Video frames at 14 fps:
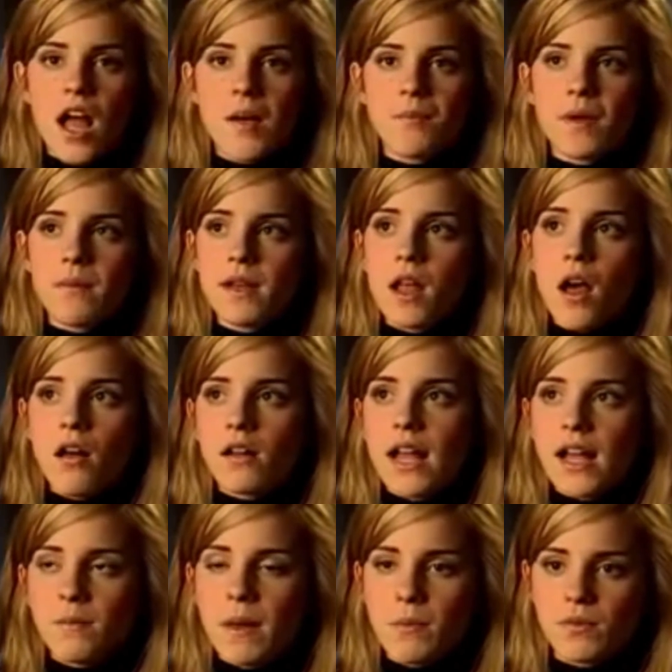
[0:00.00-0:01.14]
I mean, I'll
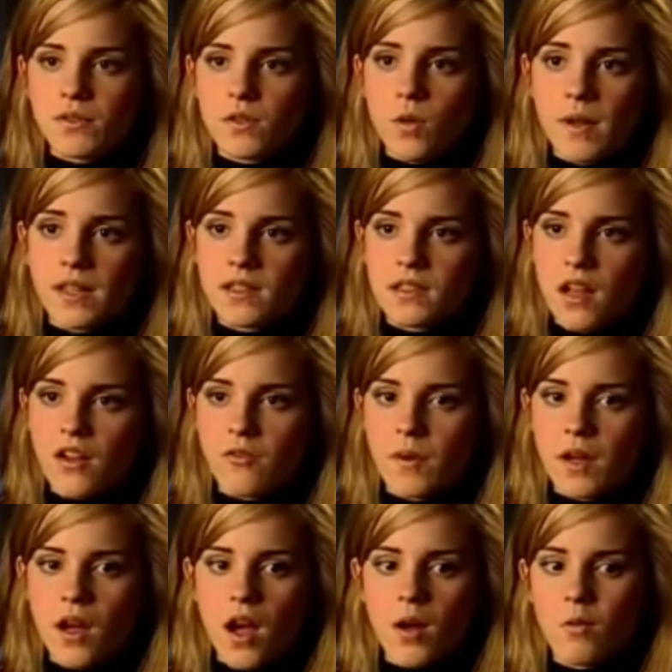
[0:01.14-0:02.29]
get people stop me and stuff,
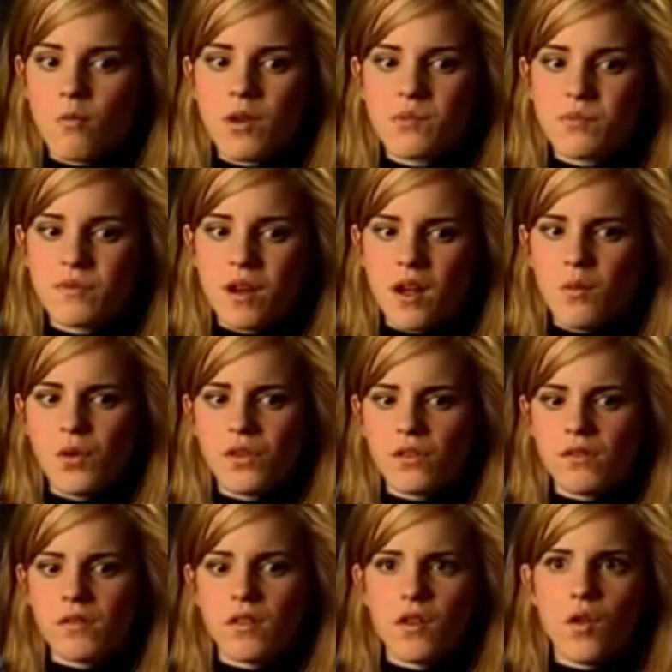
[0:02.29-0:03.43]
but I
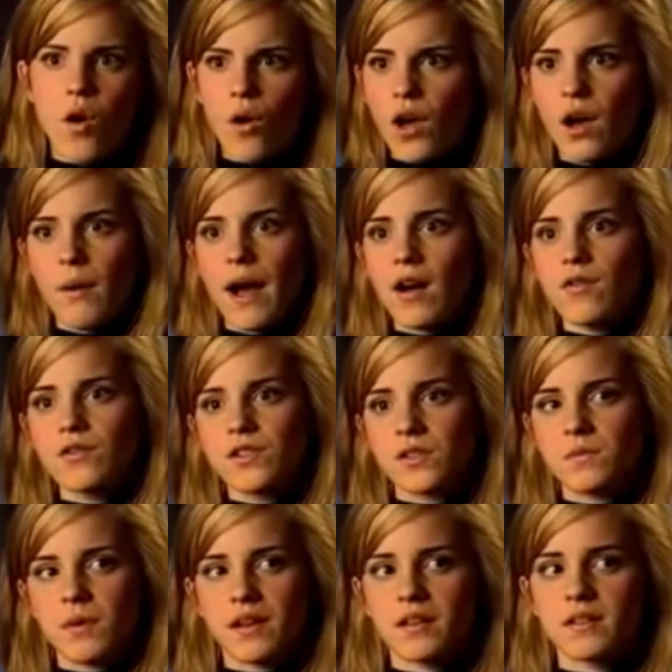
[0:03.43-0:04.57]
wouldn't not go out
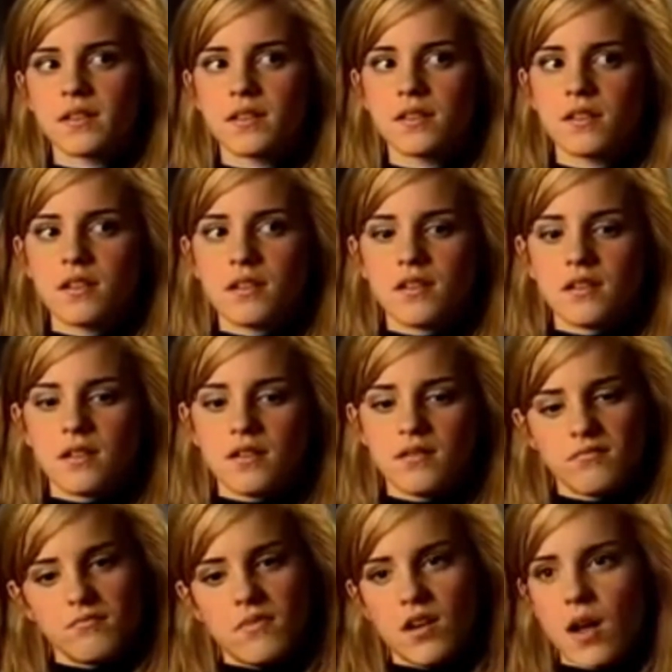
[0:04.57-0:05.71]
just because
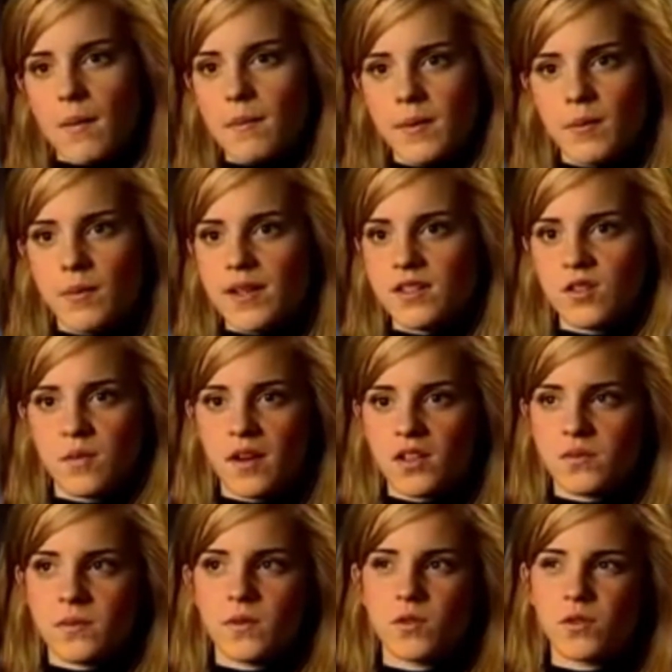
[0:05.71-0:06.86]
a couple of people might stop me and
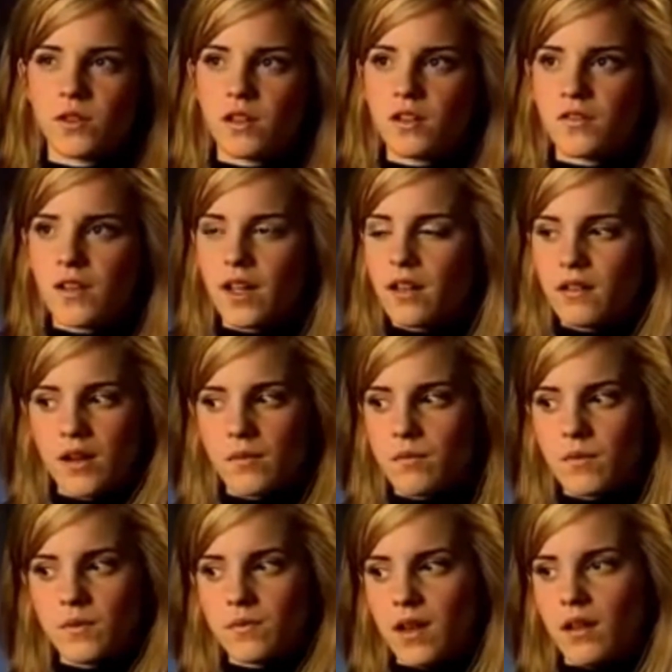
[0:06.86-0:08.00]
ask me autograph. Like, that
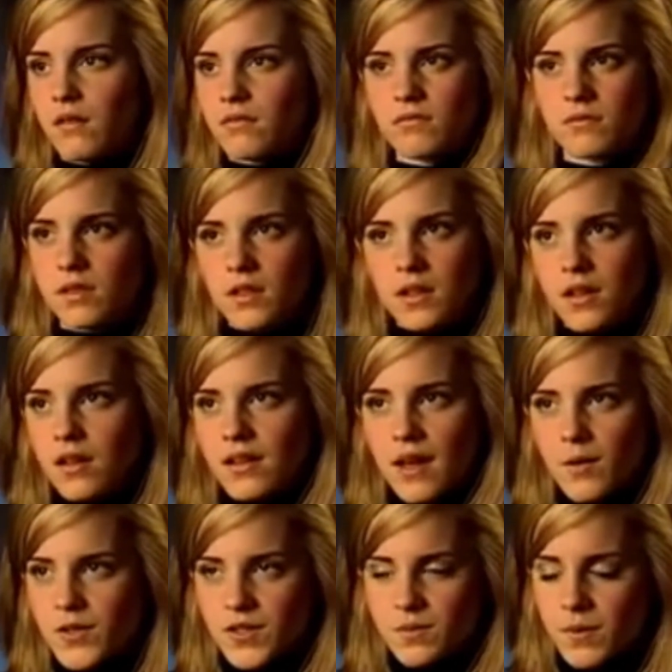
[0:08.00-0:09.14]

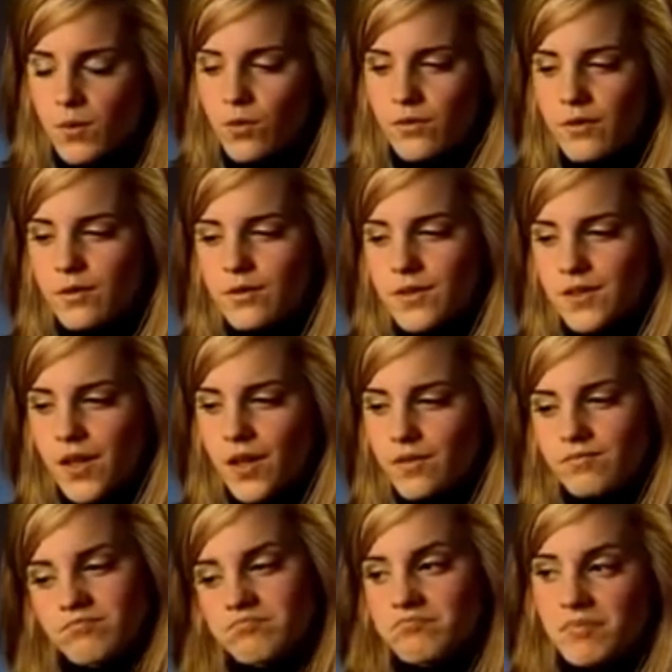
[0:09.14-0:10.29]
would just be awful. So
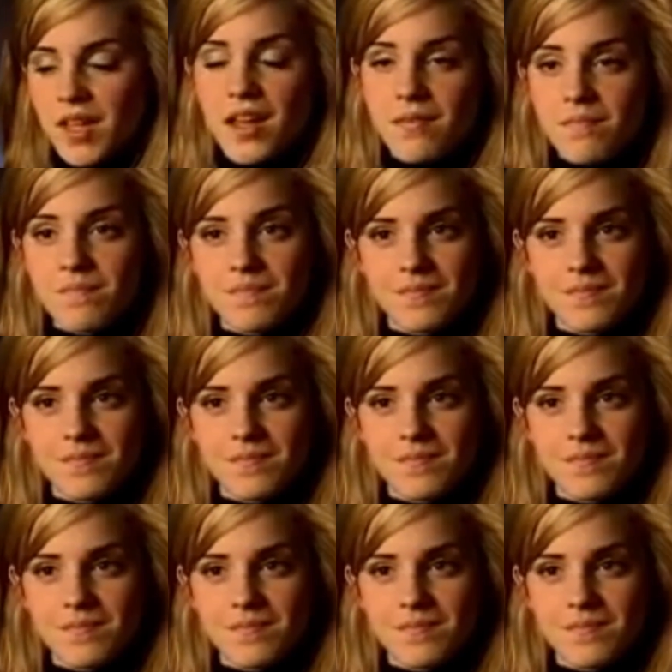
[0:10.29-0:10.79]
yeah.